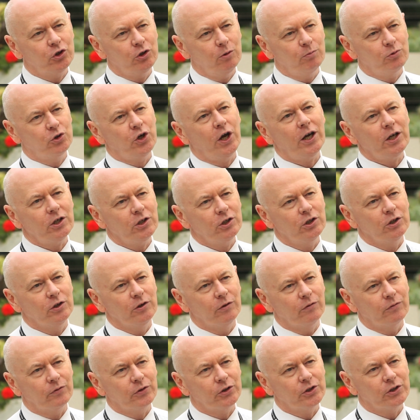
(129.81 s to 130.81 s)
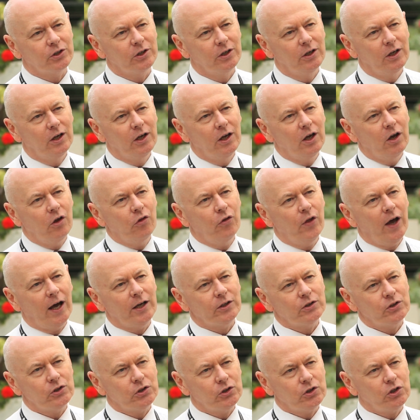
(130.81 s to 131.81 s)
objectives that
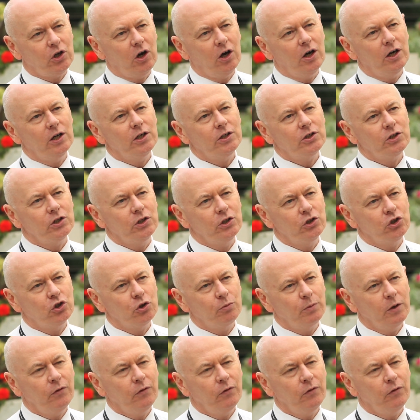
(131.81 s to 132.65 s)
society should be